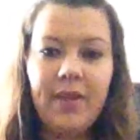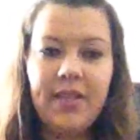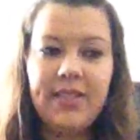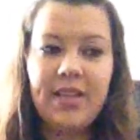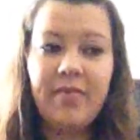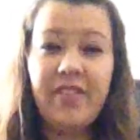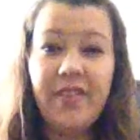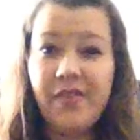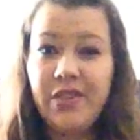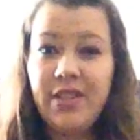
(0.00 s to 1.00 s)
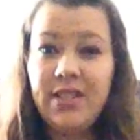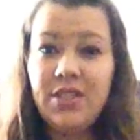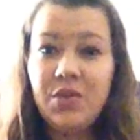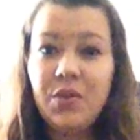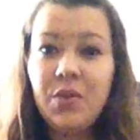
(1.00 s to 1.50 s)
It's not my favorite thing
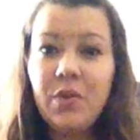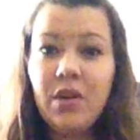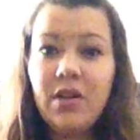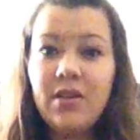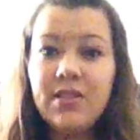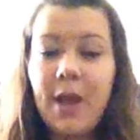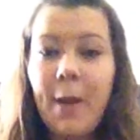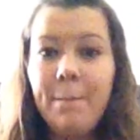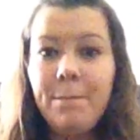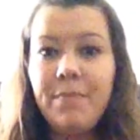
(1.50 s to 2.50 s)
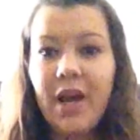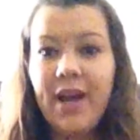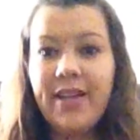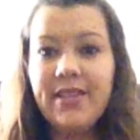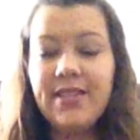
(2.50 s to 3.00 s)
to do in the world,
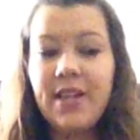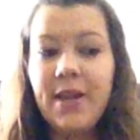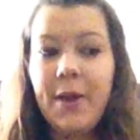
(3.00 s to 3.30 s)
but